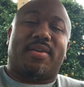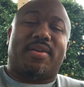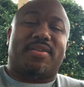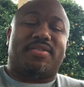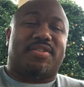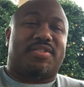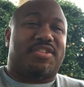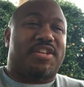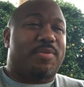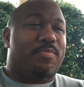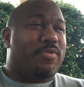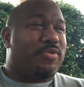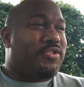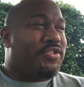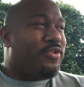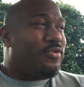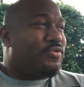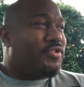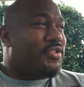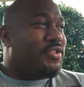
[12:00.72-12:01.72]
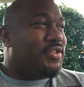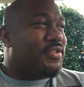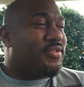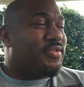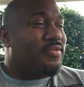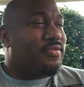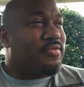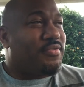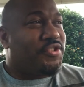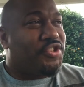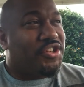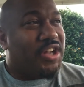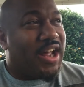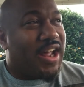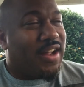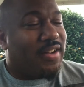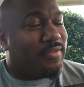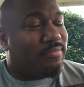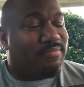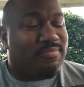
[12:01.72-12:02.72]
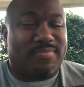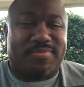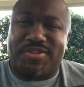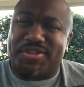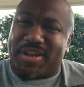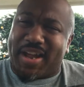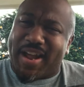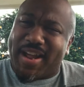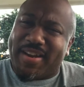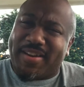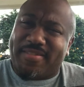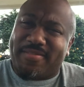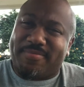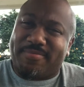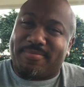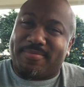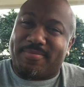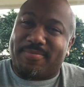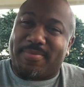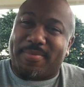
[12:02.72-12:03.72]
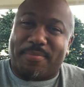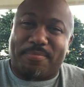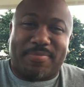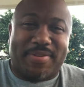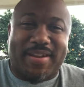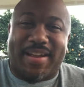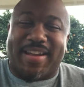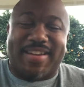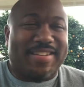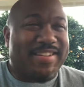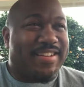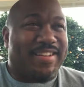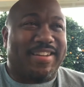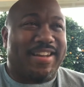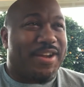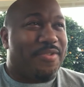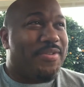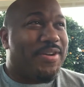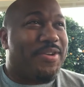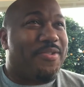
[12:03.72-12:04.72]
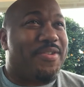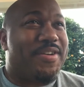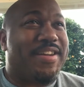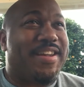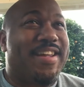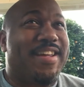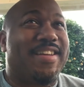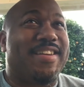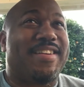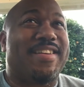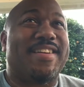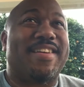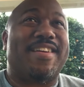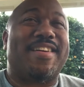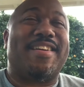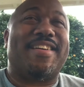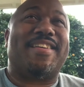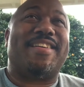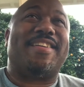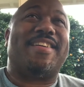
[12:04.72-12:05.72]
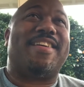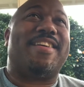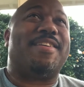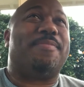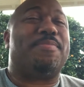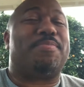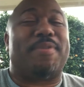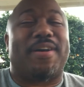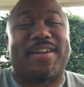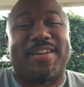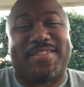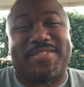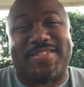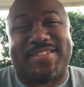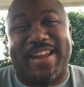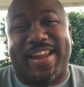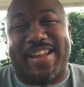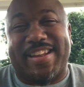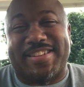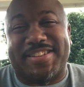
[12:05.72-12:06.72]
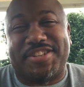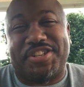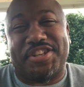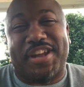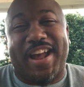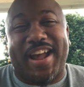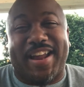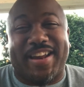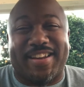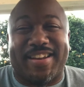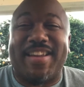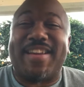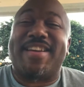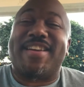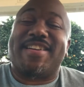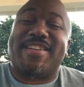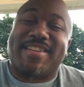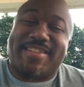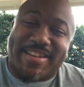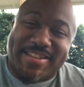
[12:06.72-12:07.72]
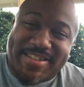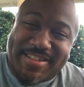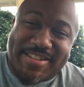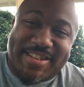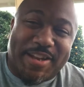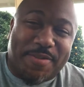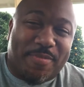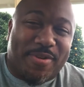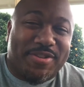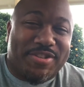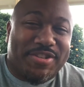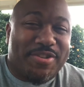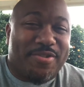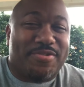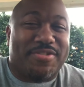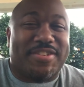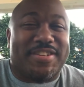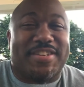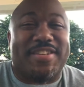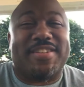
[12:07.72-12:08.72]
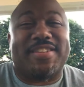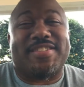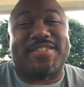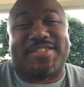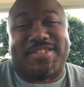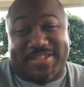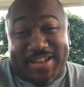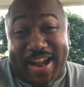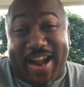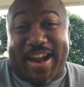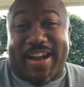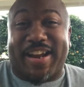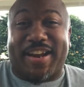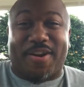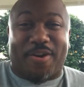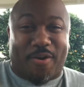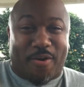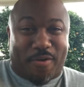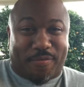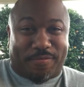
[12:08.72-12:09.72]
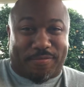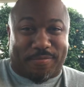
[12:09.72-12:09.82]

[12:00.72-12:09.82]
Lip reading: This is EboSosa shining. Here we go again. I'm saying shining. This is EboSosa signing off.